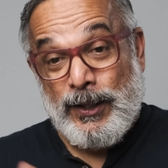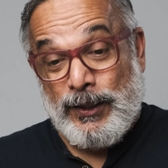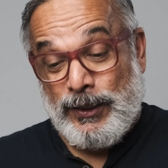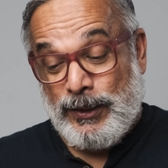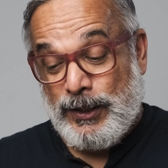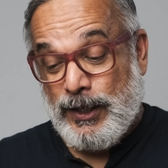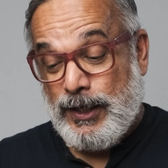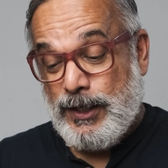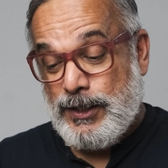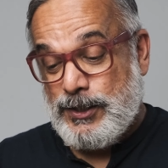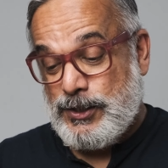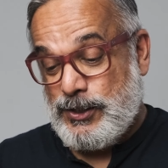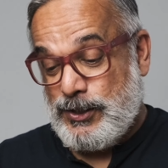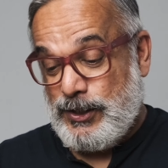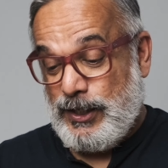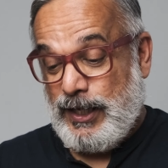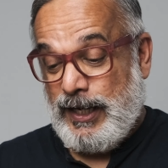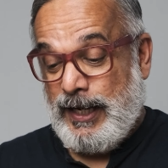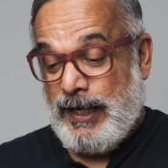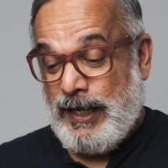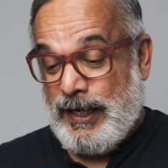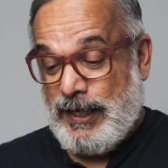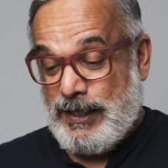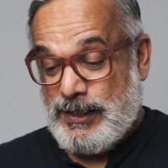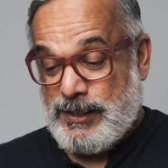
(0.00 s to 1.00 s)
this
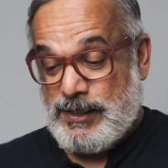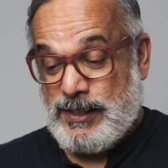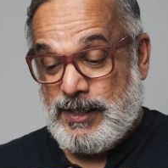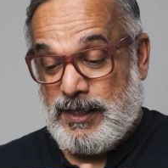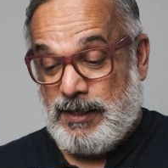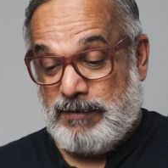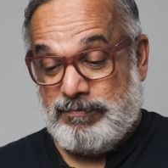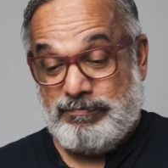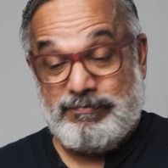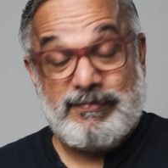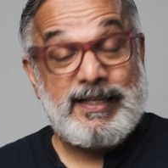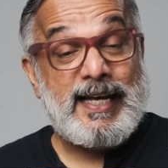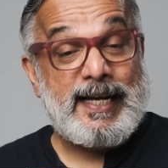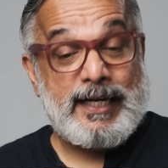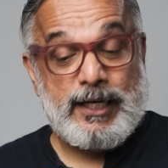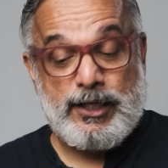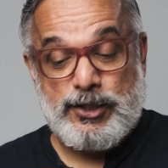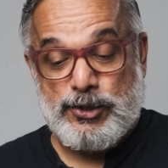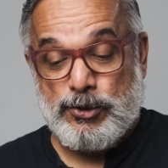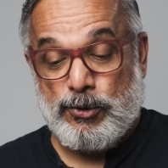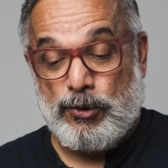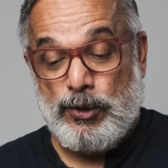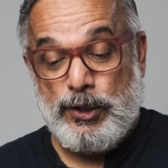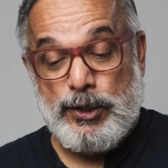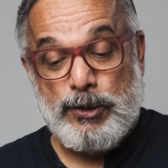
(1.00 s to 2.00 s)
is, like I
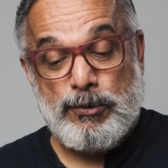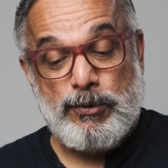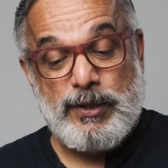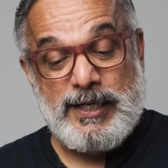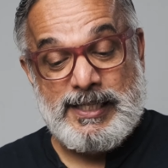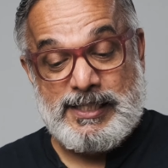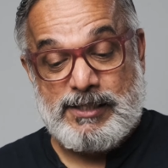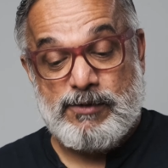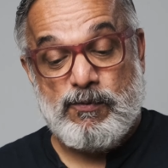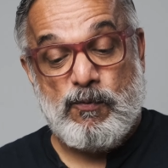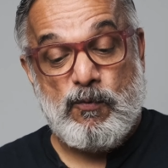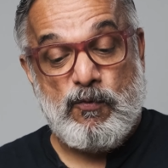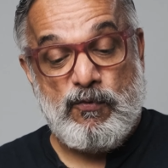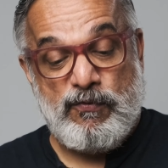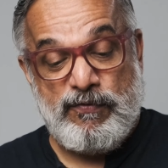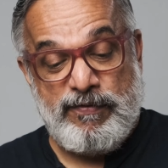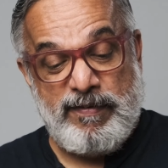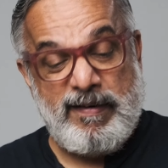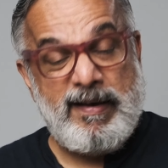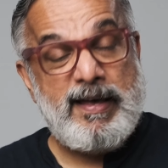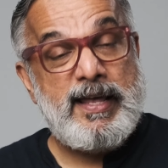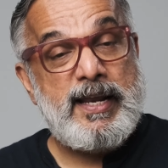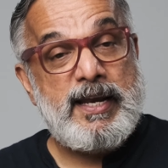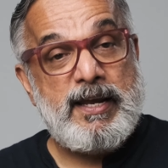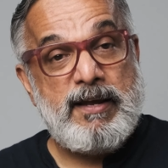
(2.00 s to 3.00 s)
told you, is
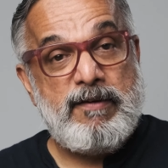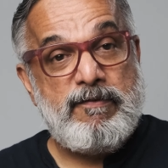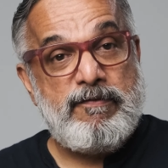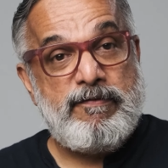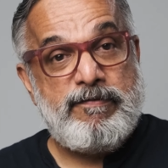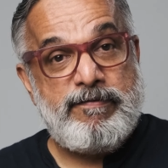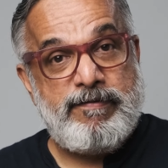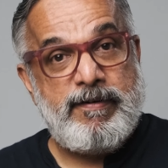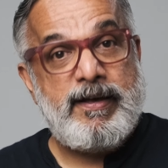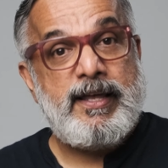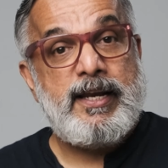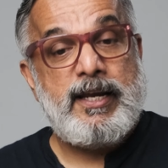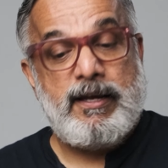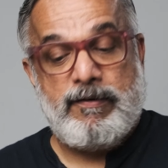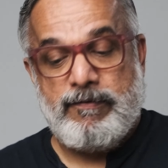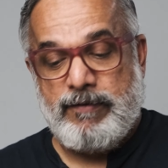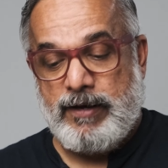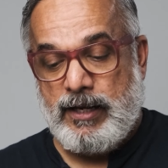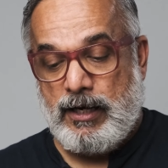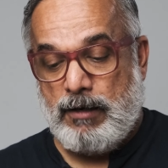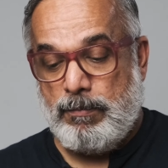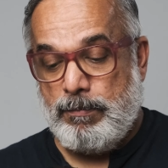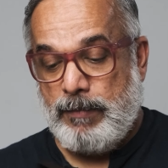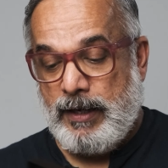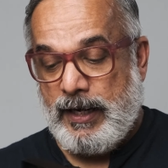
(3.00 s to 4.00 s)
very, very
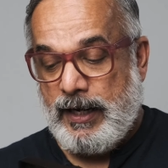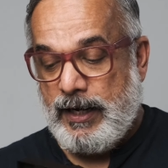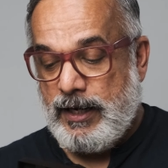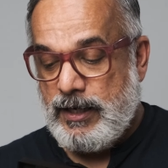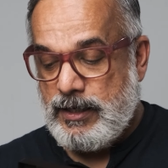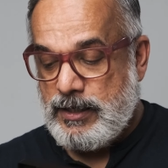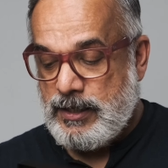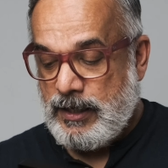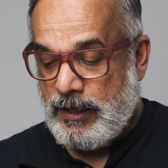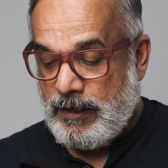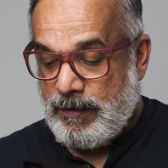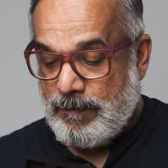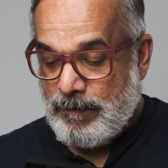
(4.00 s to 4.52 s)
well made,